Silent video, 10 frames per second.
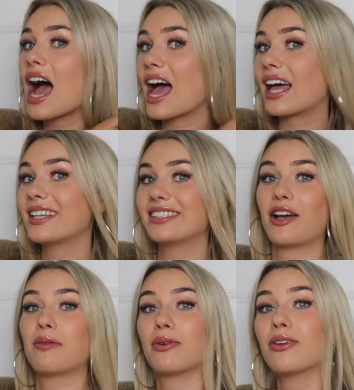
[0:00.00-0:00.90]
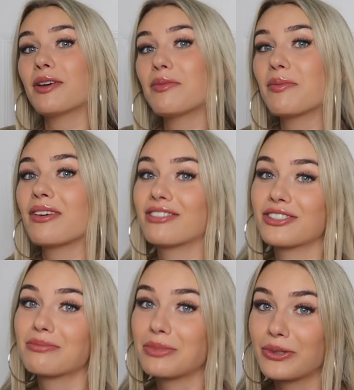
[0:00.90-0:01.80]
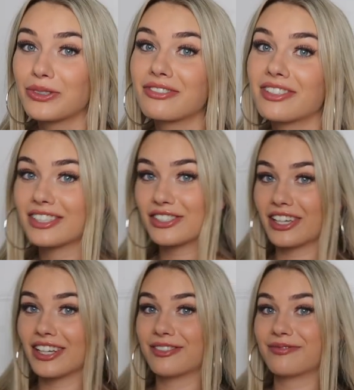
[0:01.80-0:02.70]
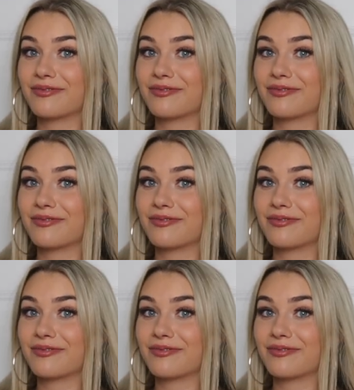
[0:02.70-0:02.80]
And I put them on my vision board for this year.